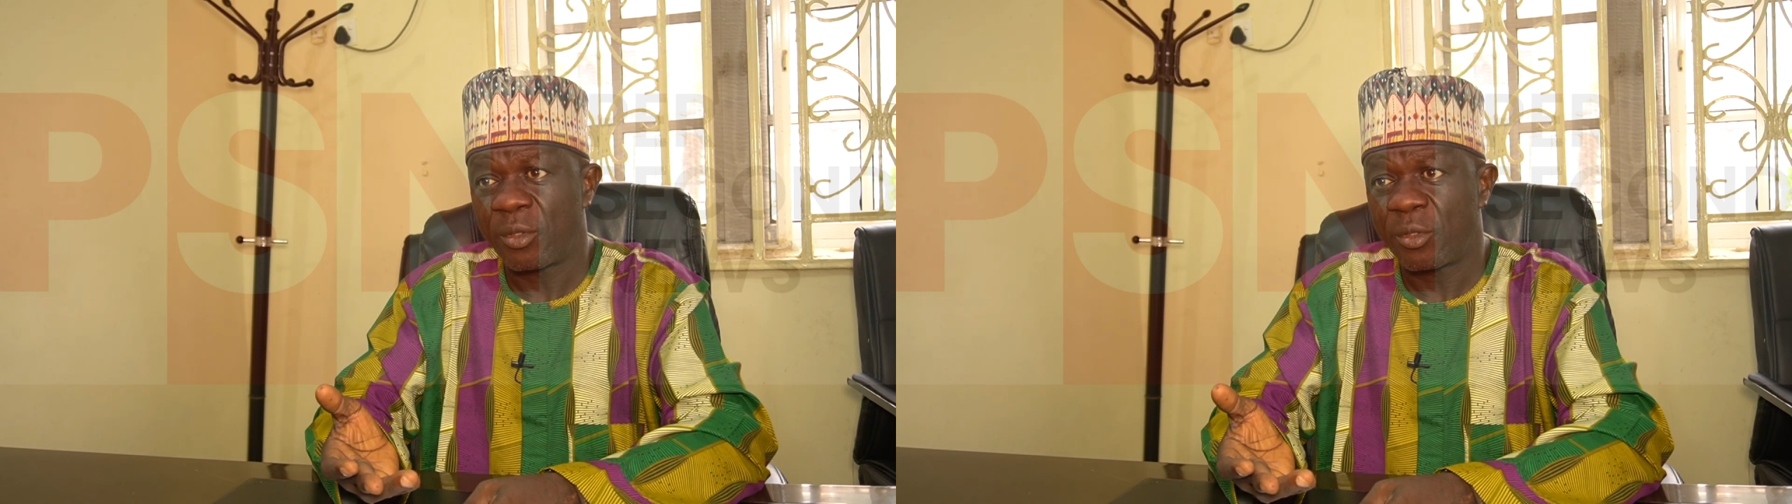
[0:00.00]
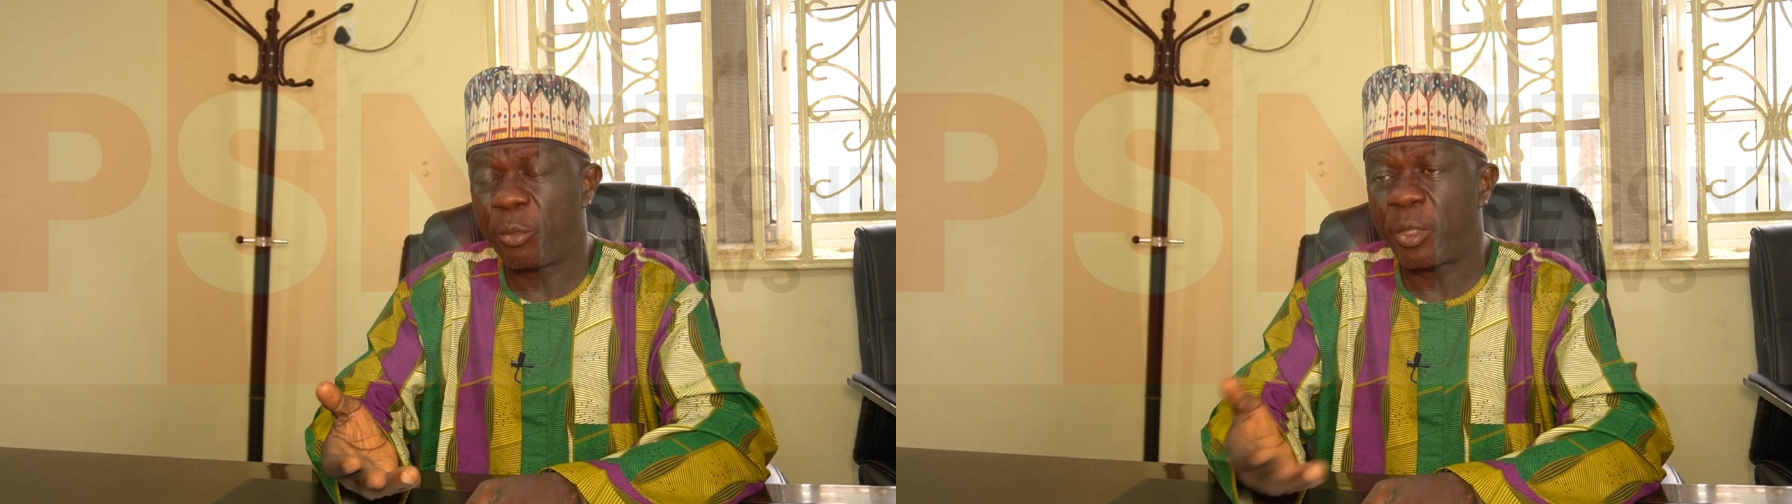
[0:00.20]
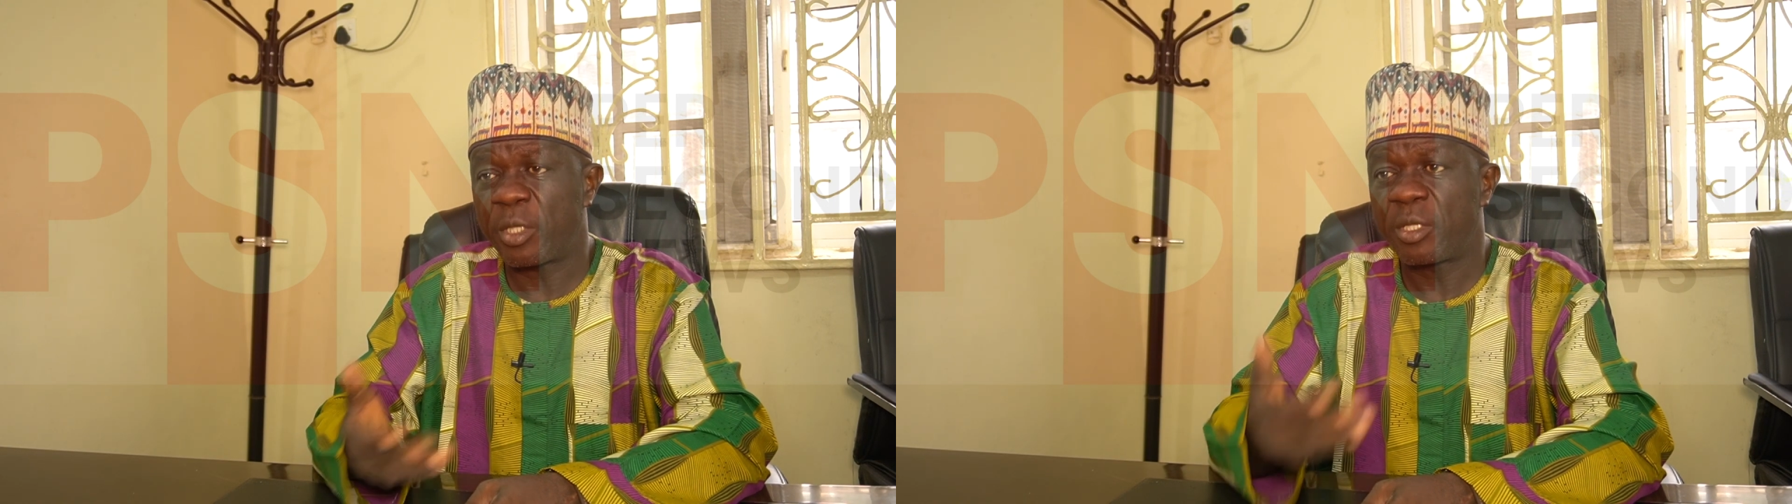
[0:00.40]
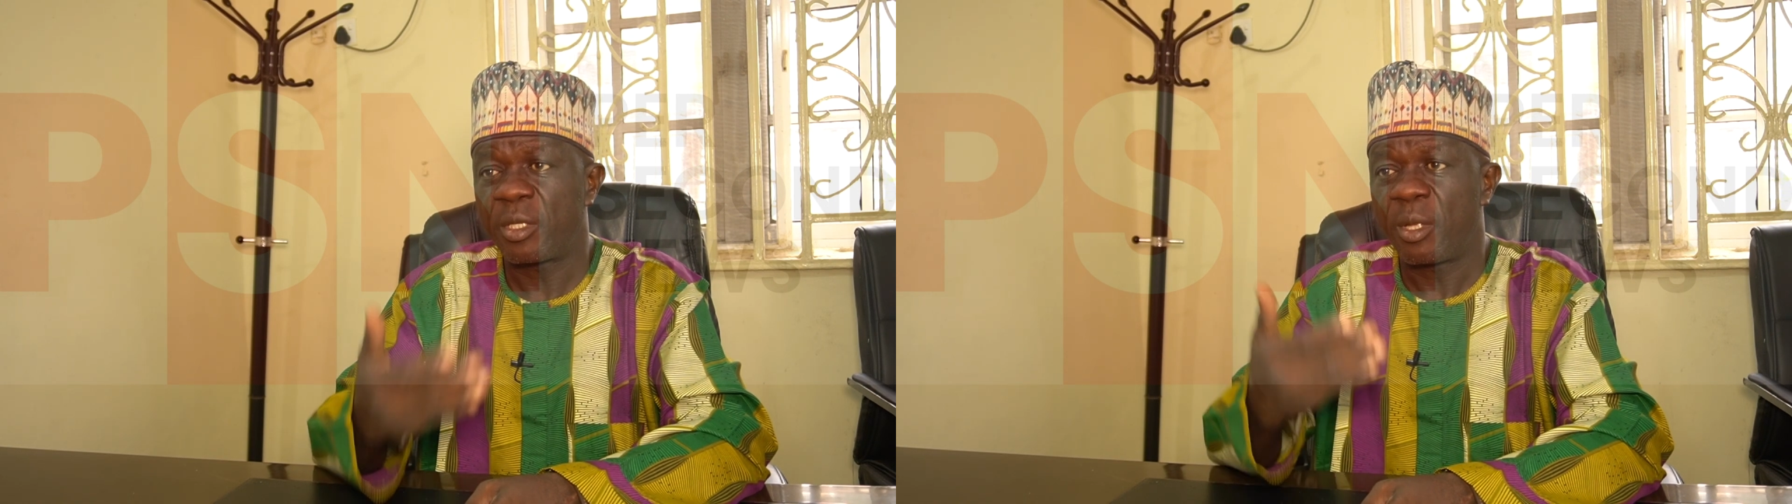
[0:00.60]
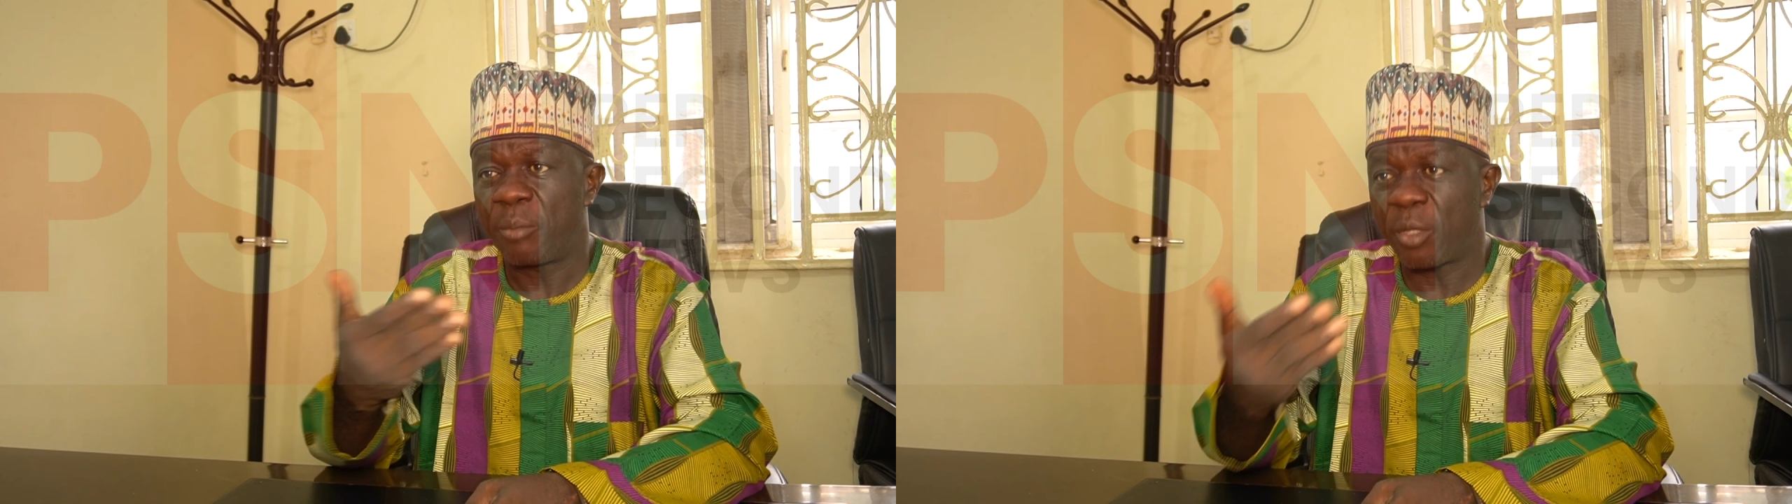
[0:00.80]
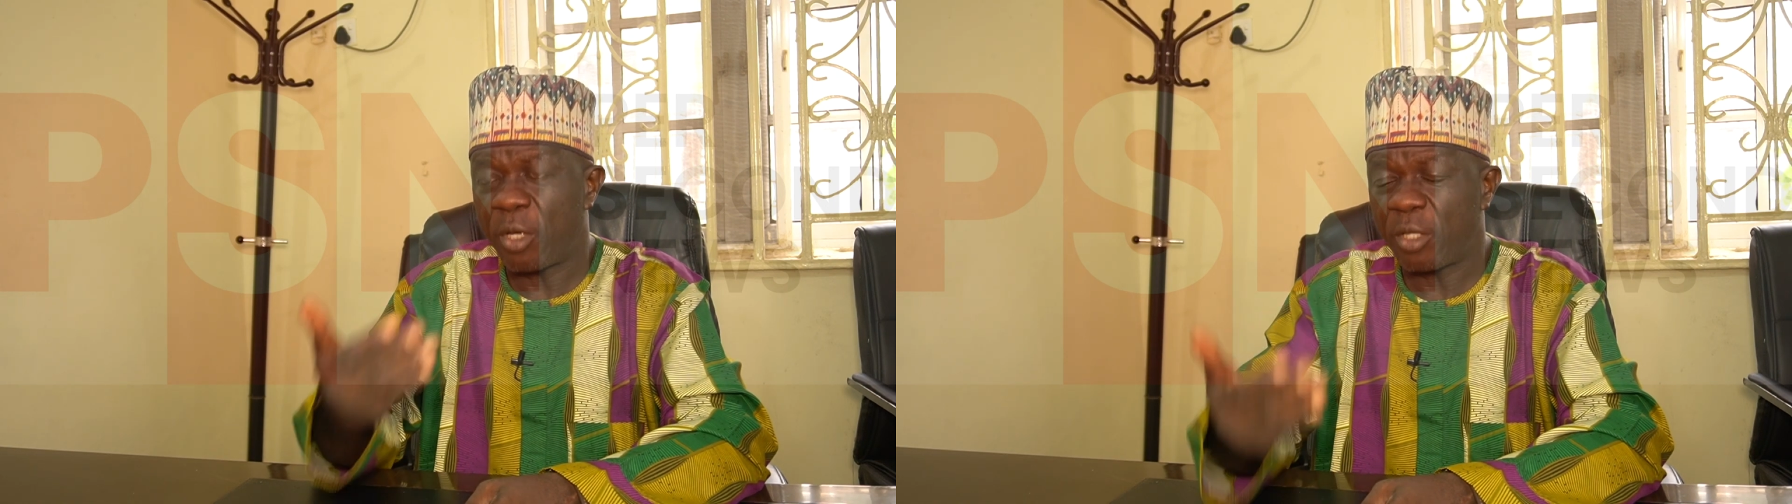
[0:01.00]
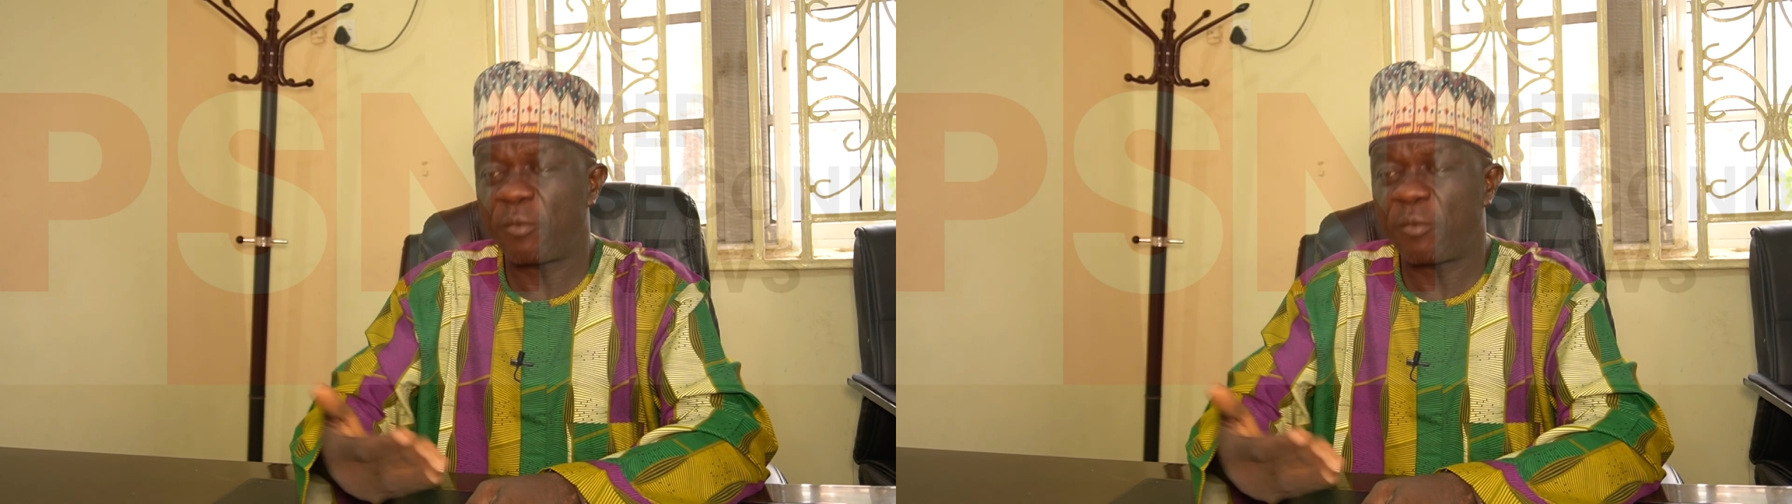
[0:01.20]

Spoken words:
So, but because